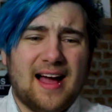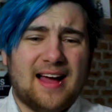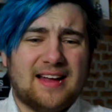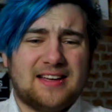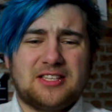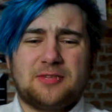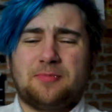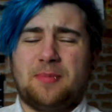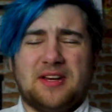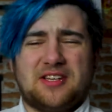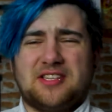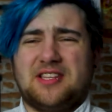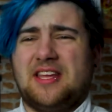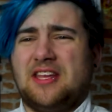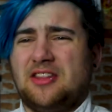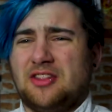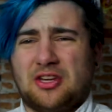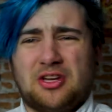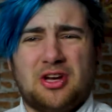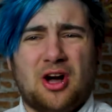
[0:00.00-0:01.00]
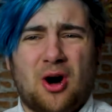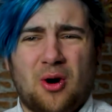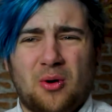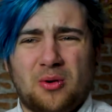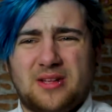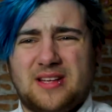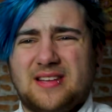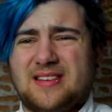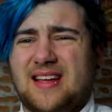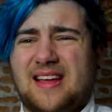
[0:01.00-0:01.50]
And especially in the
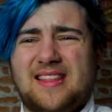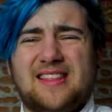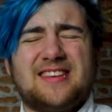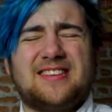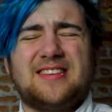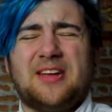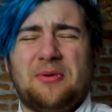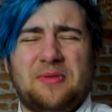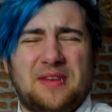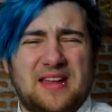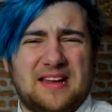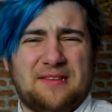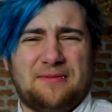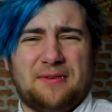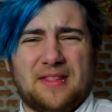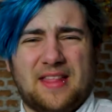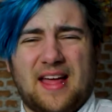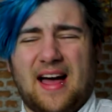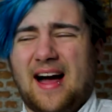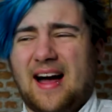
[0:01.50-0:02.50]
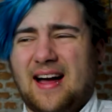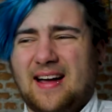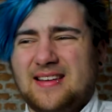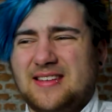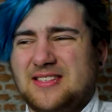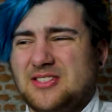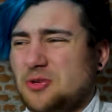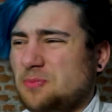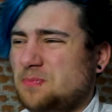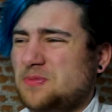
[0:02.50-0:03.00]
cold, it's like there's no need for
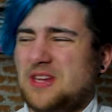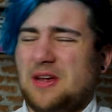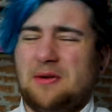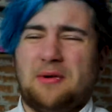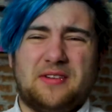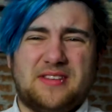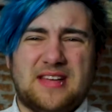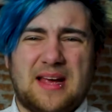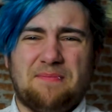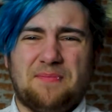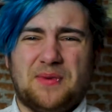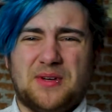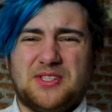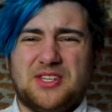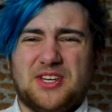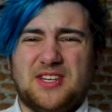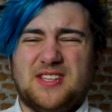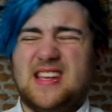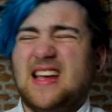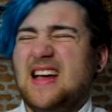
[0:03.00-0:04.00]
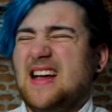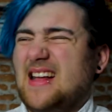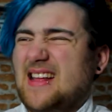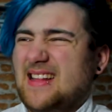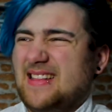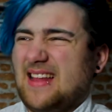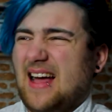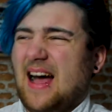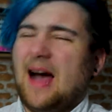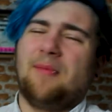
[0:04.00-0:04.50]
that. Sub-zero temperatures?
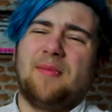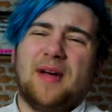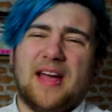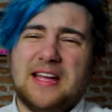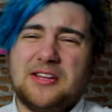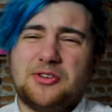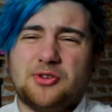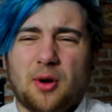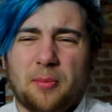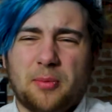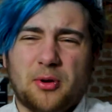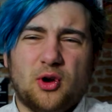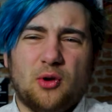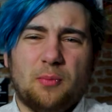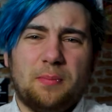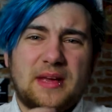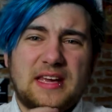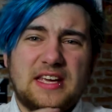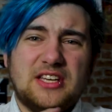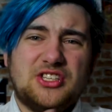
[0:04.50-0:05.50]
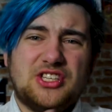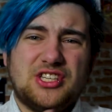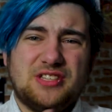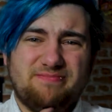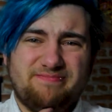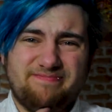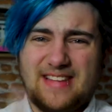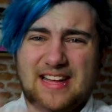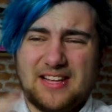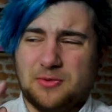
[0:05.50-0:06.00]
Nah mate, tropical beach,
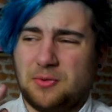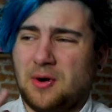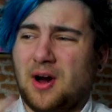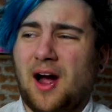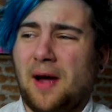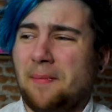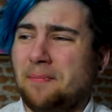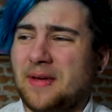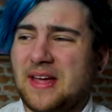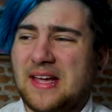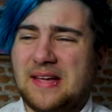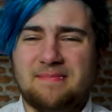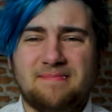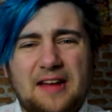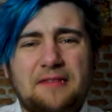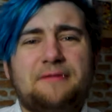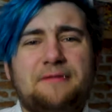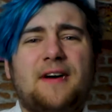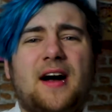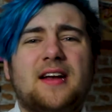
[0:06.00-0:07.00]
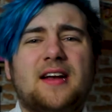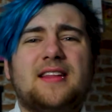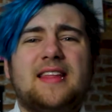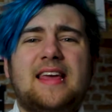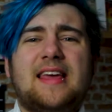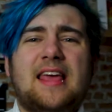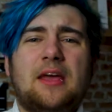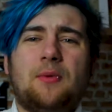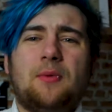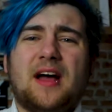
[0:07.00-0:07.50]
that's where I'd be. And
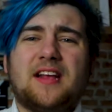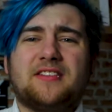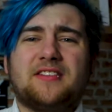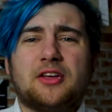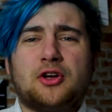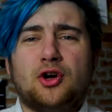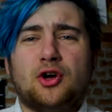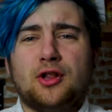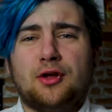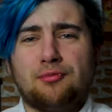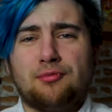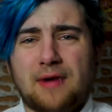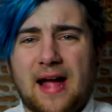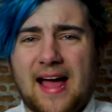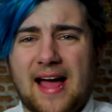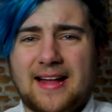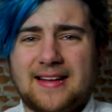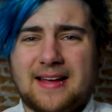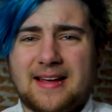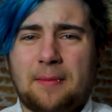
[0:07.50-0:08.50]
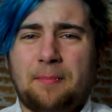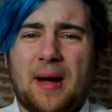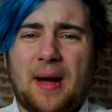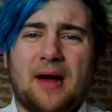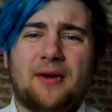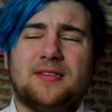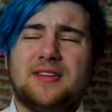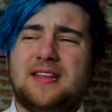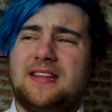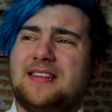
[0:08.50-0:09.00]
finally, he wears the colour red.
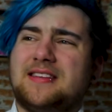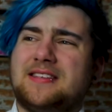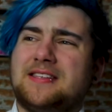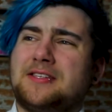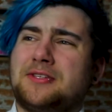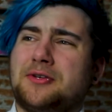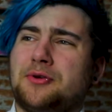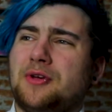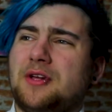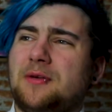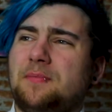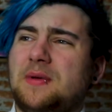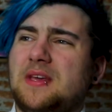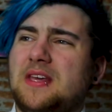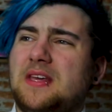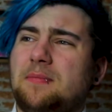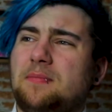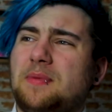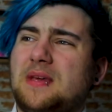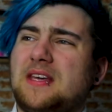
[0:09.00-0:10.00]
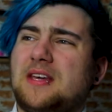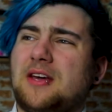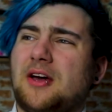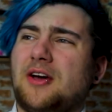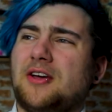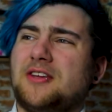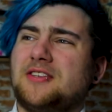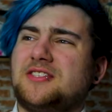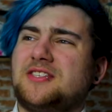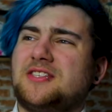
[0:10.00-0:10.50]
Apparently this is creepy
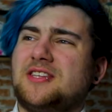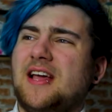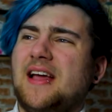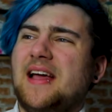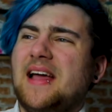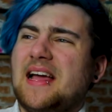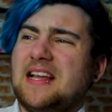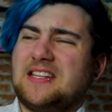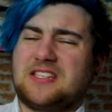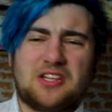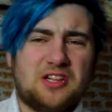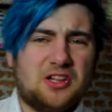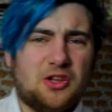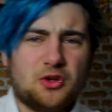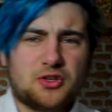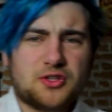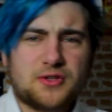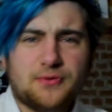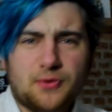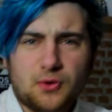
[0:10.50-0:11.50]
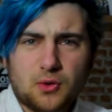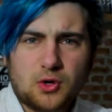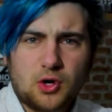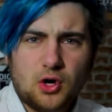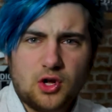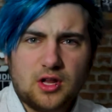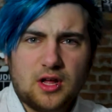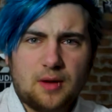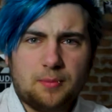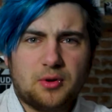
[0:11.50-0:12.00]
because it's a lustful
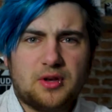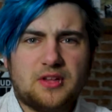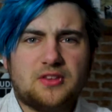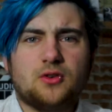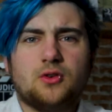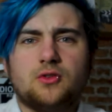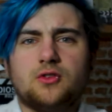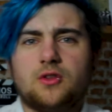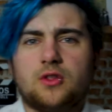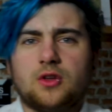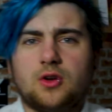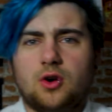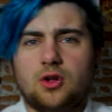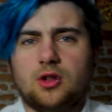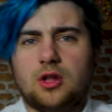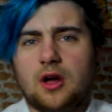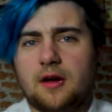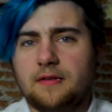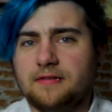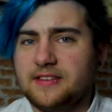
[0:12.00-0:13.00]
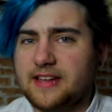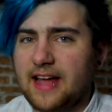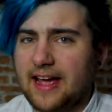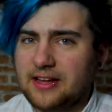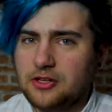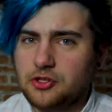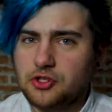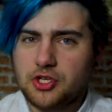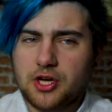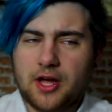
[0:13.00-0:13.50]
colour, but it's also the colour of
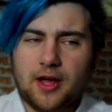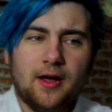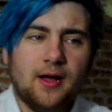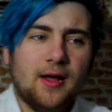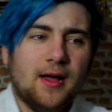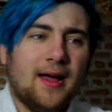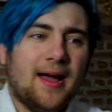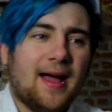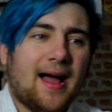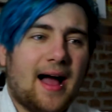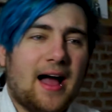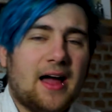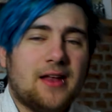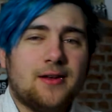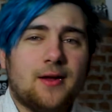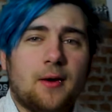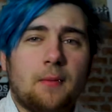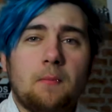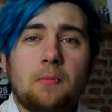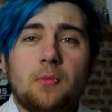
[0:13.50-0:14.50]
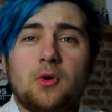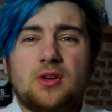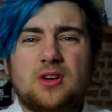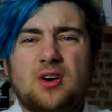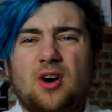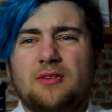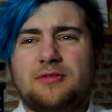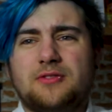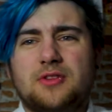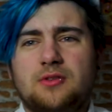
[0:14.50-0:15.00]
danger and
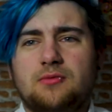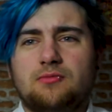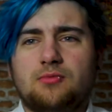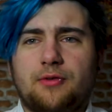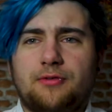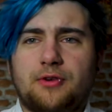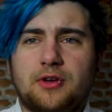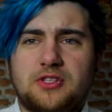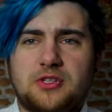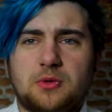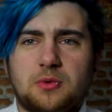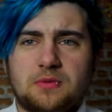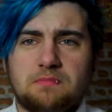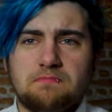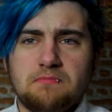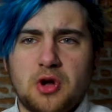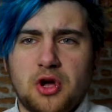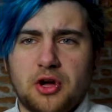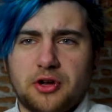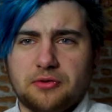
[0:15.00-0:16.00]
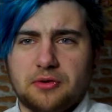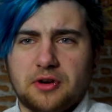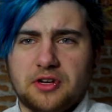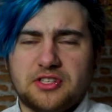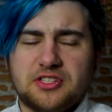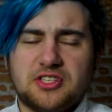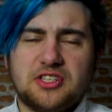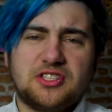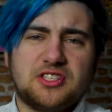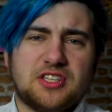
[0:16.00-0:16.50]
often referred to as
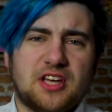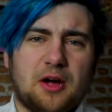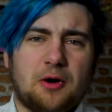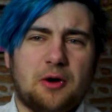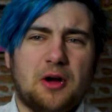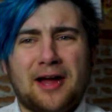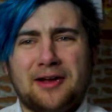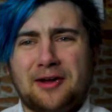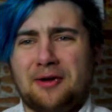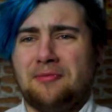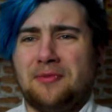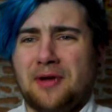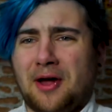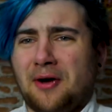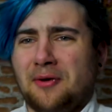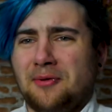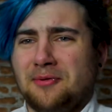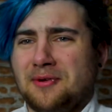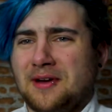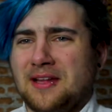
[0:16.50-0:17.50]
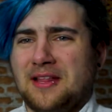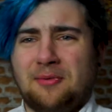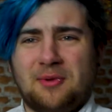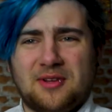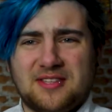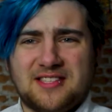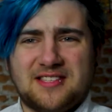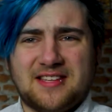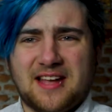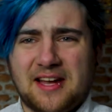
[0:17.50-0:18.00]
murderous. So I don't know really
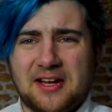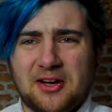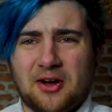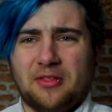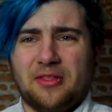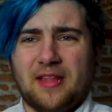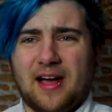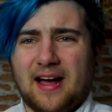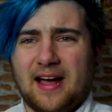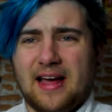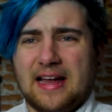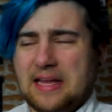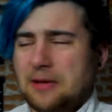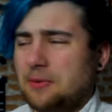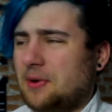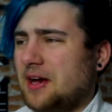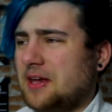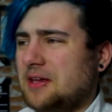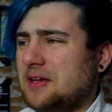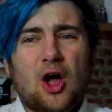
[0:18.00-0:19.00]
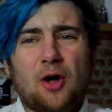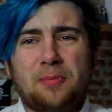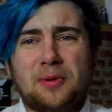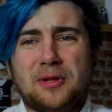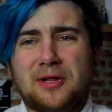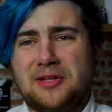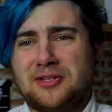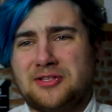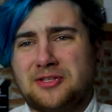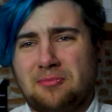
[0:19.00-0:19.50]
what to take on that anyway. Hope
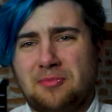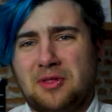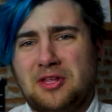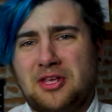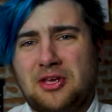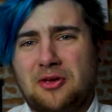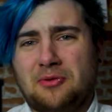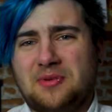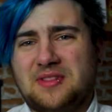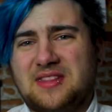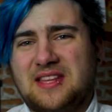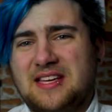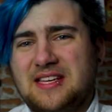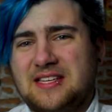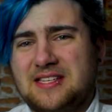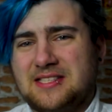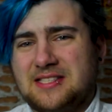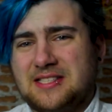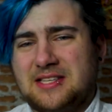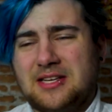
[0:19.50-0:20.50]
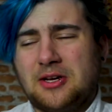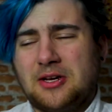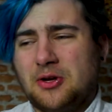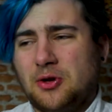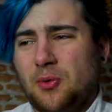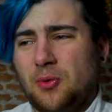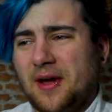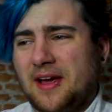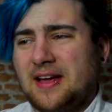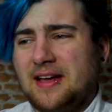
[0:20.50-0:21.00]
you learned something new with these
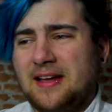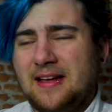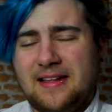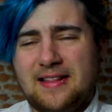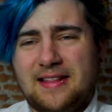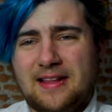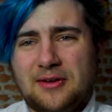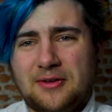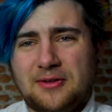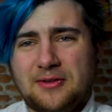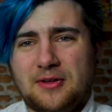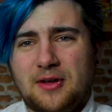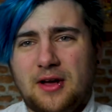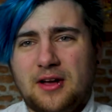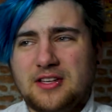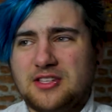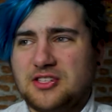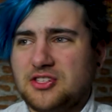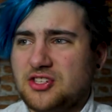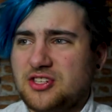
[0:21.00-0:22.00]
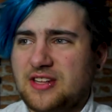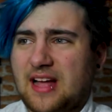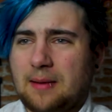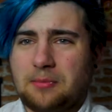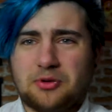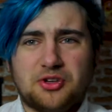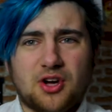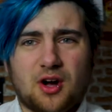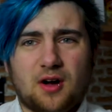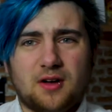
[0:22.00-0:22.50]
quick little
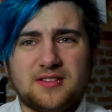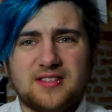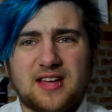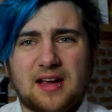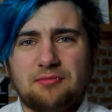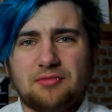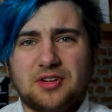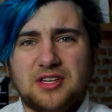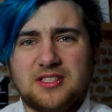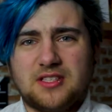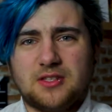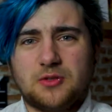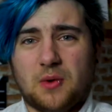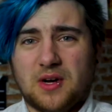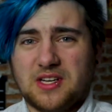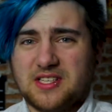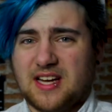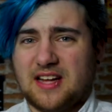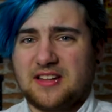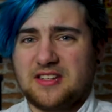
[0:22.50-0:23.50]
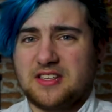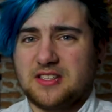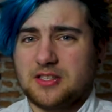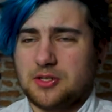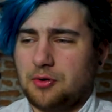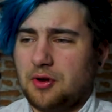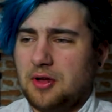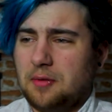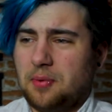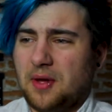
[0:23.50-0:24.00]
snapshot 10 reasons why Santa's
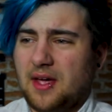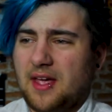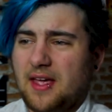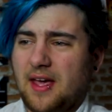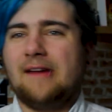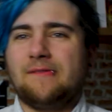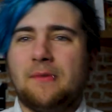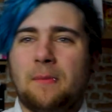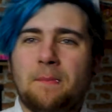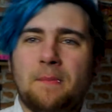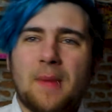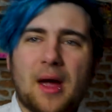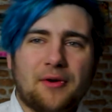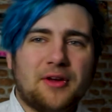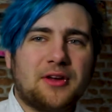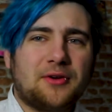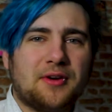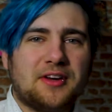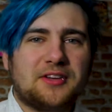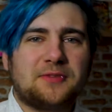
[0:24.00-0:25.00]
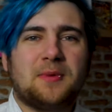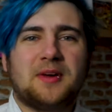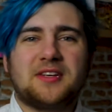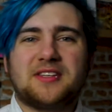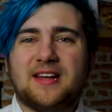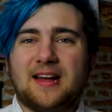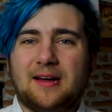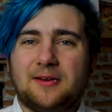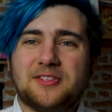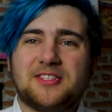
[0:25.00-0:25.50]
creepy. Have a Merry
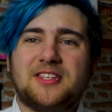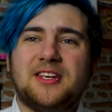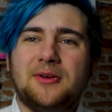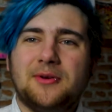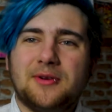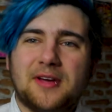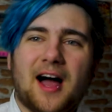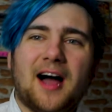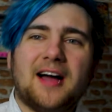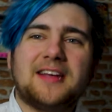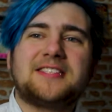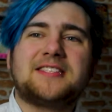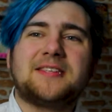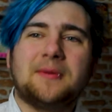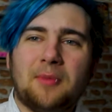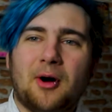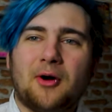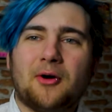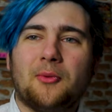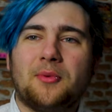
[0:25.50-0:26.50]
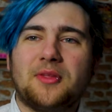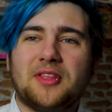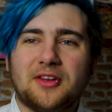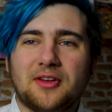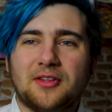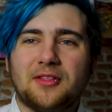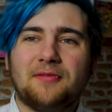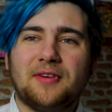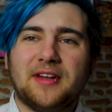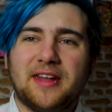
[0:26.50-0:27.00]
Christmas and I'll see you guys tomorrow with
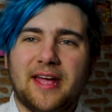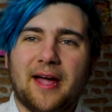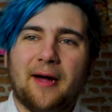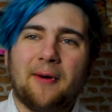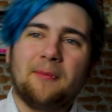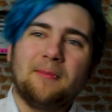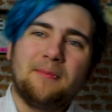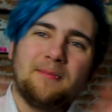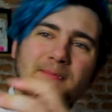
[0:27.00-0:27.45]
another video.